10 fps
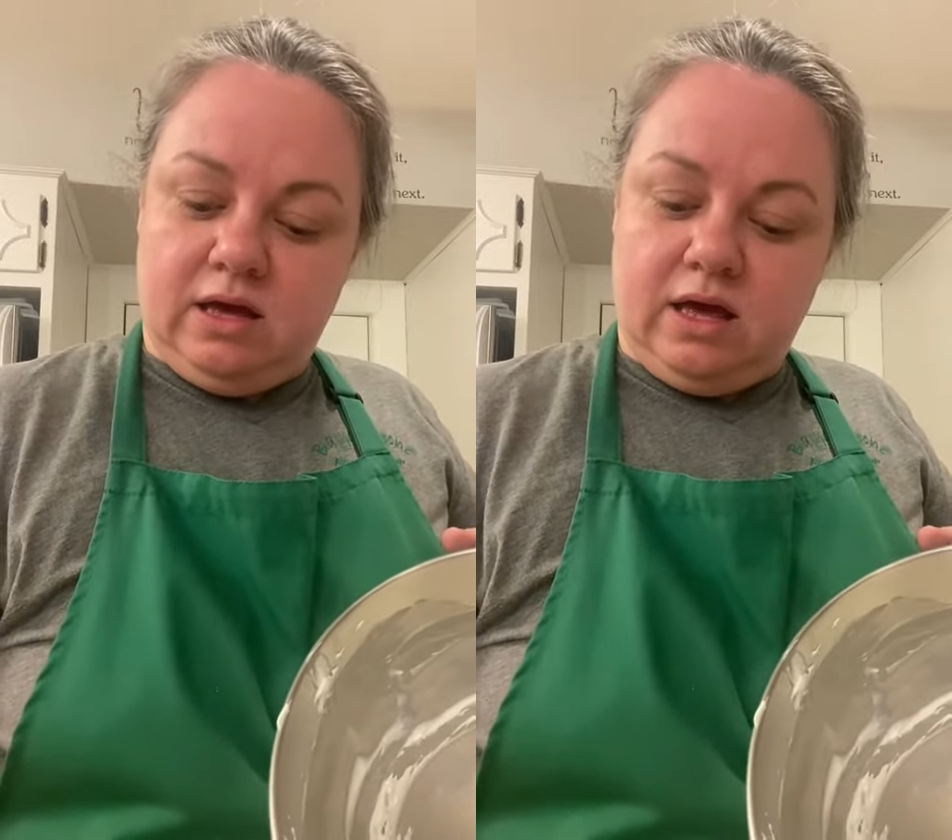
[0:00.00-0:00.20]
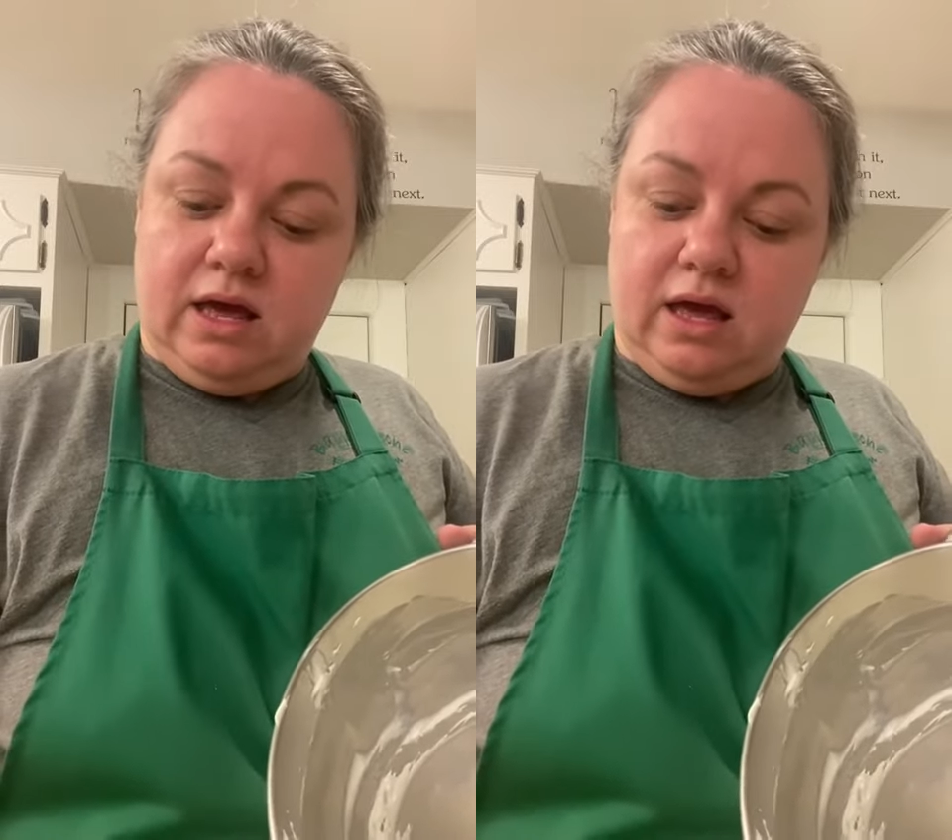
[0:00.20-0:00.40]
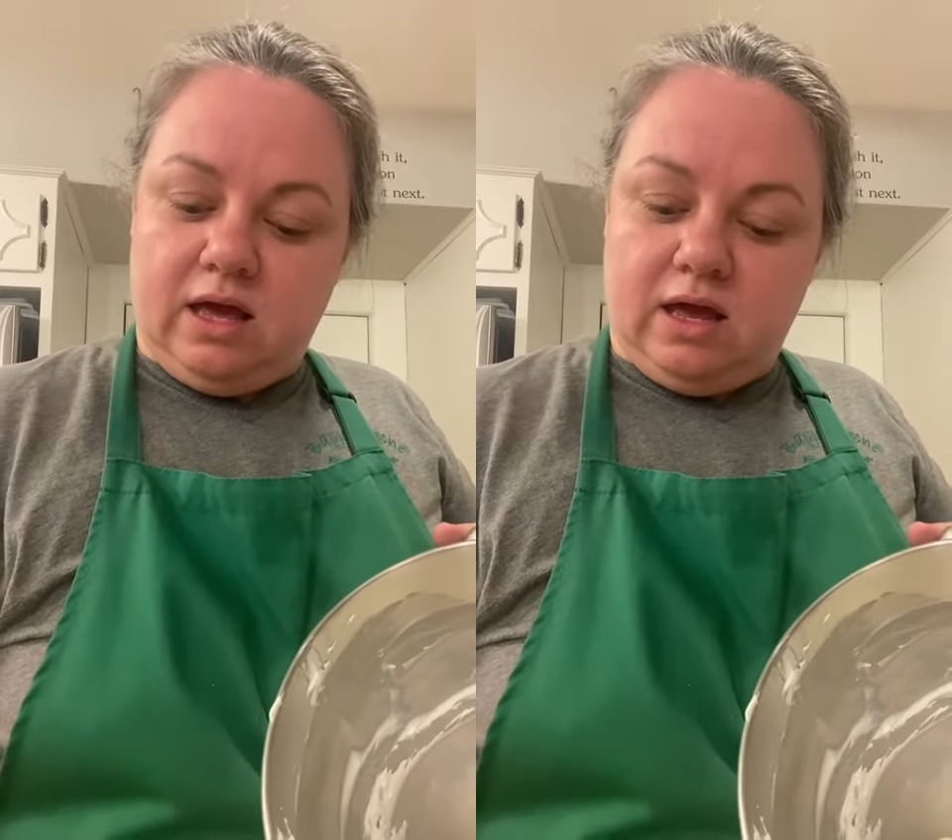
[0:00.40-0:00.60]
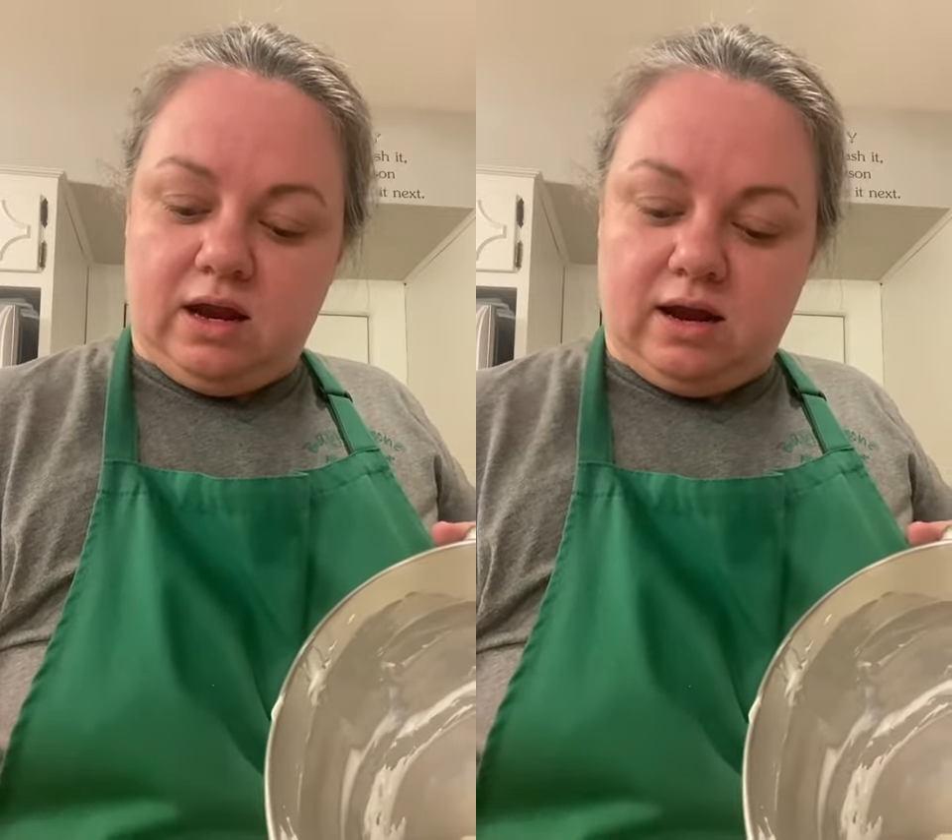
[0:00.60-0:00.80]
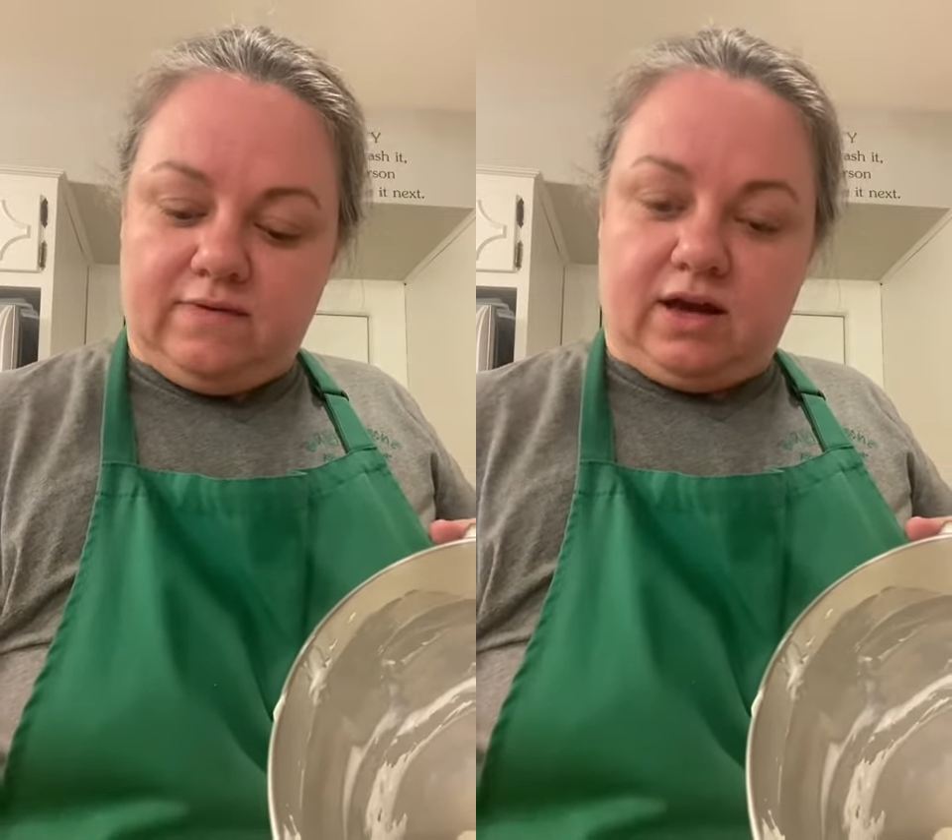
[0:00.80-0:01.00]
And
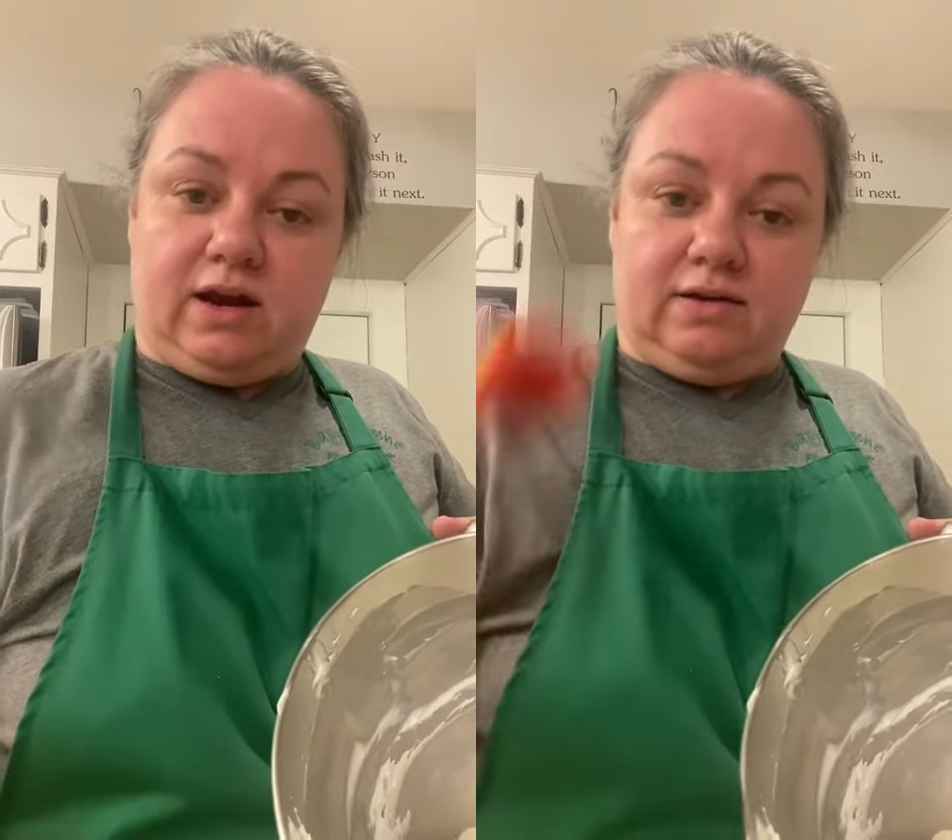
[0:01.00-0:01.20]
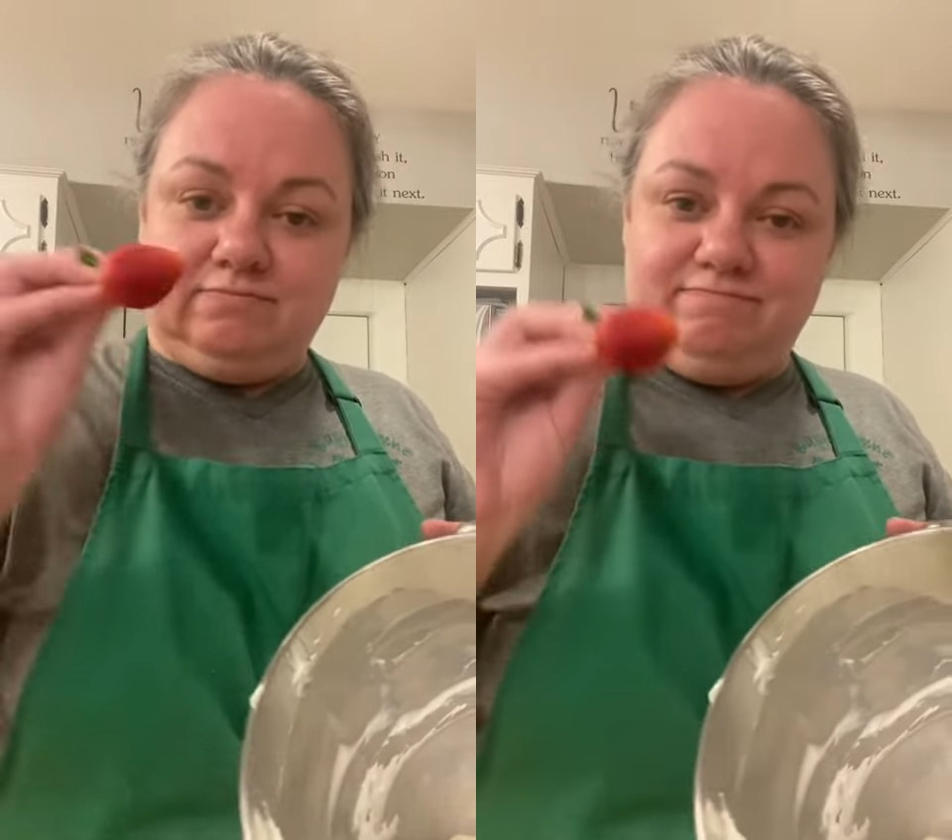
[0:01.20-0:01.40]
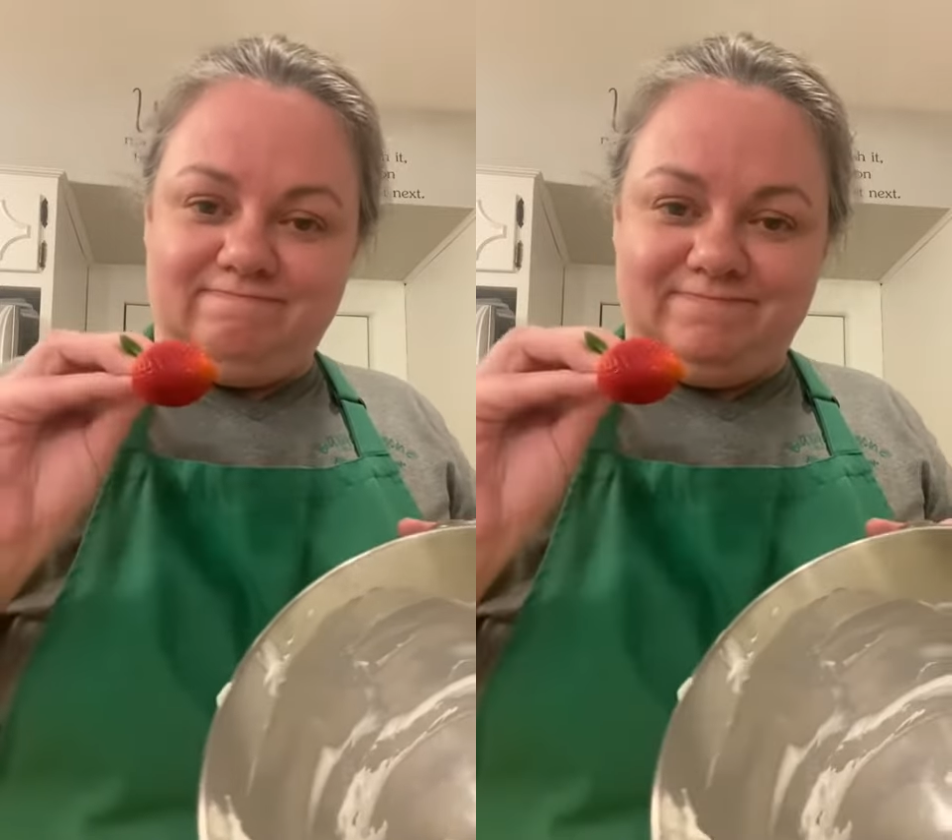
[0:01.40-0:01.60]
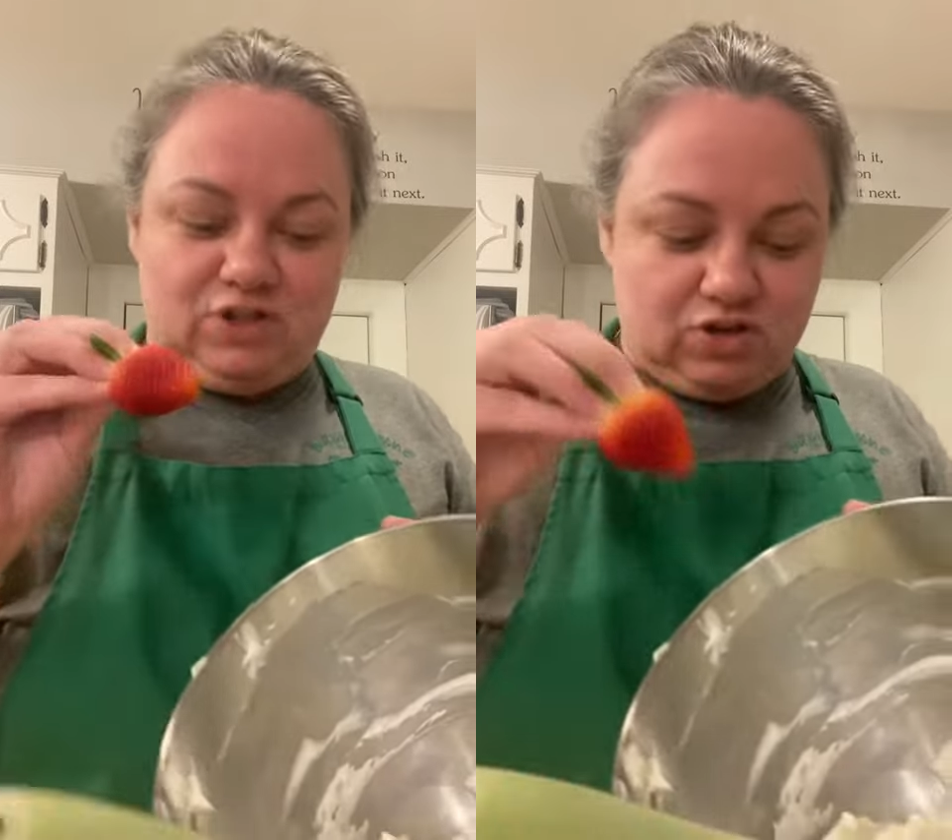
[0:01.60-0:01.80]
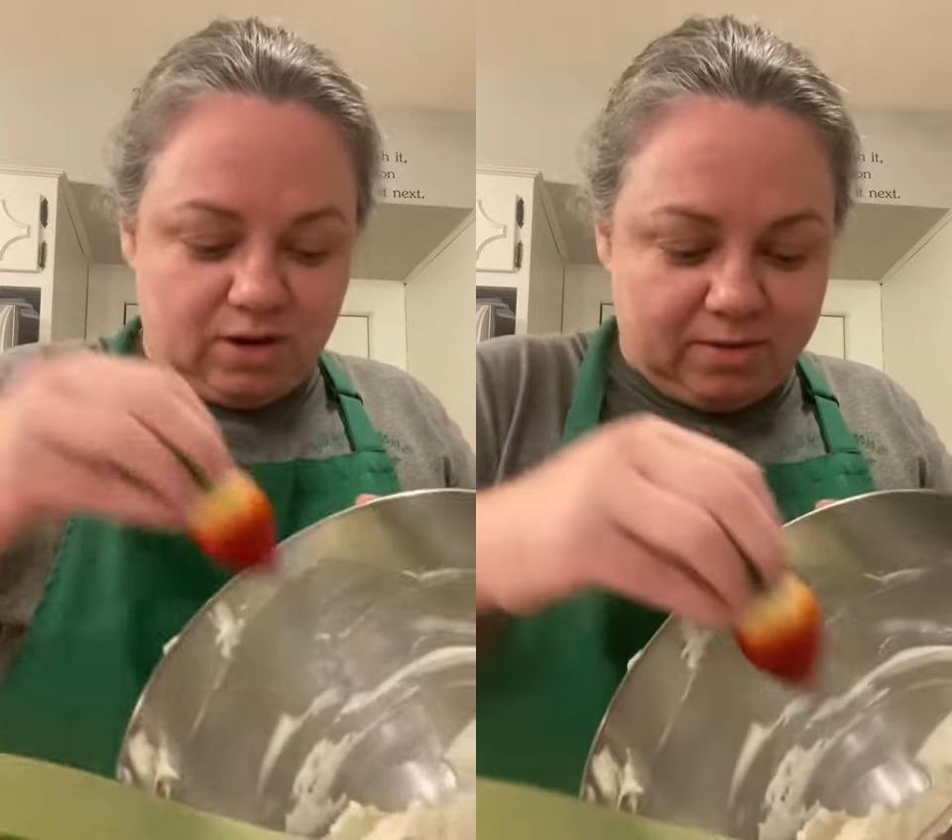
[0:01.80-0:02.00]
I've got a
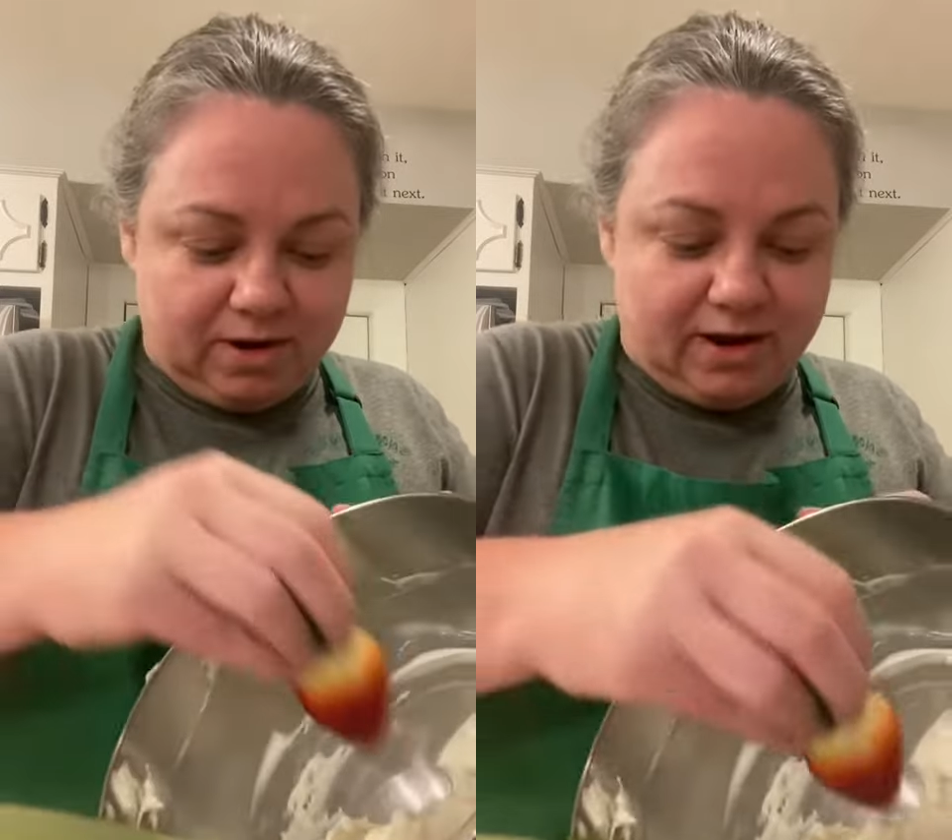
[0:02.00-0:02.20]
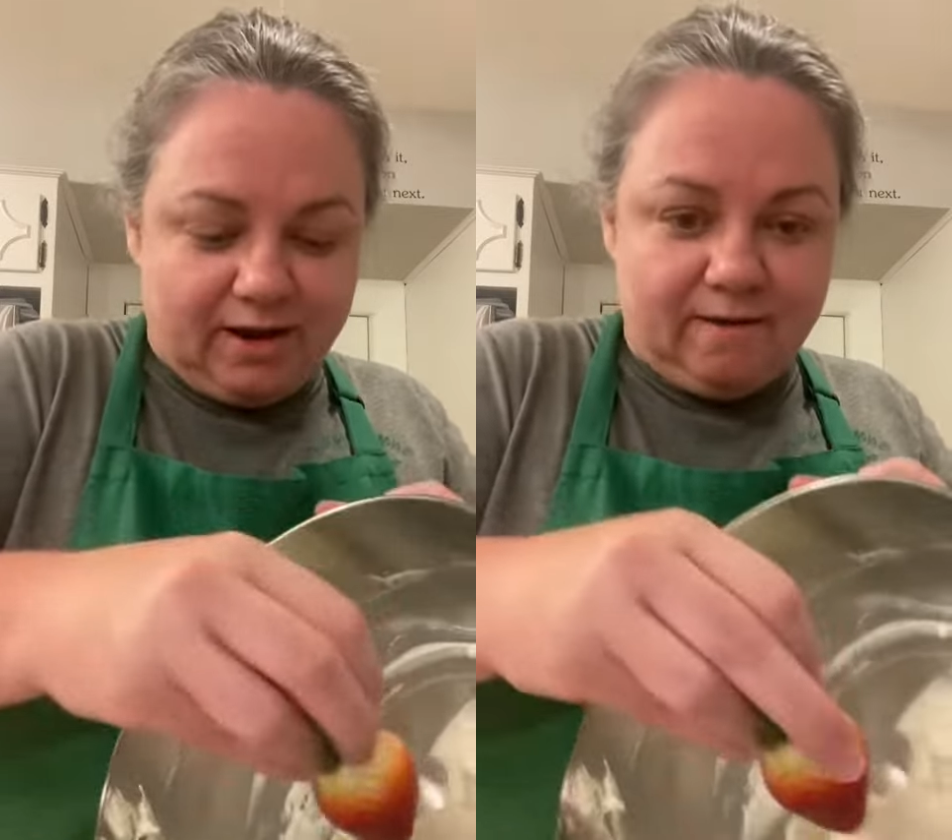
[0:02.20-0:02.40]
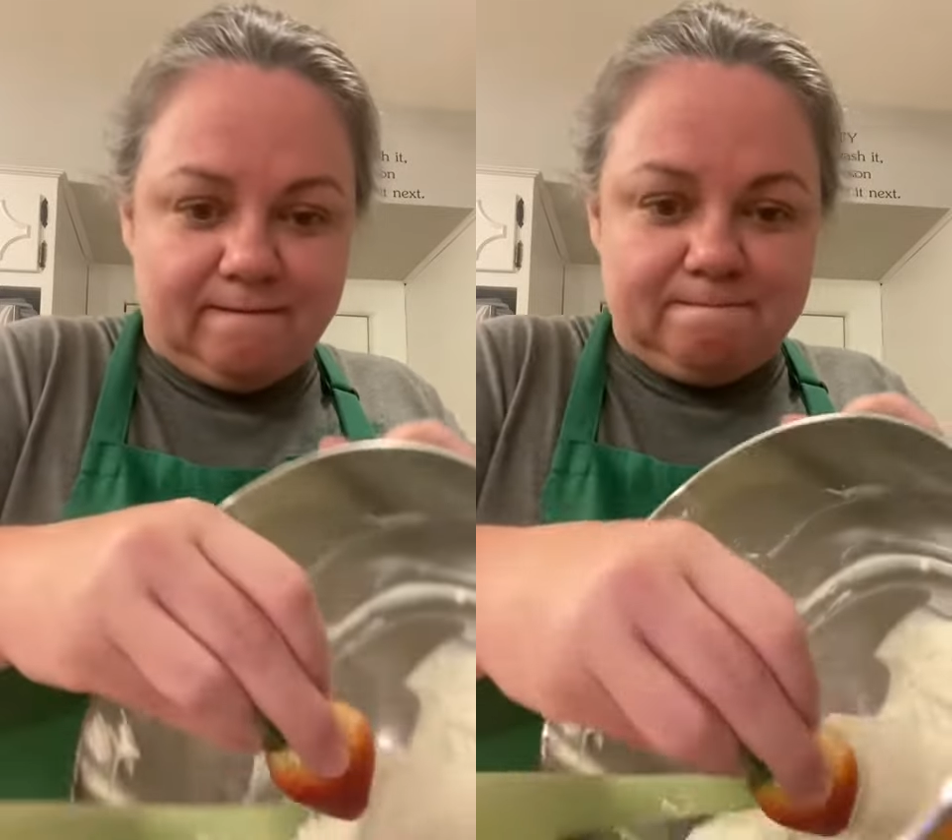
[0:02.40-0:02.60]
strawberry here.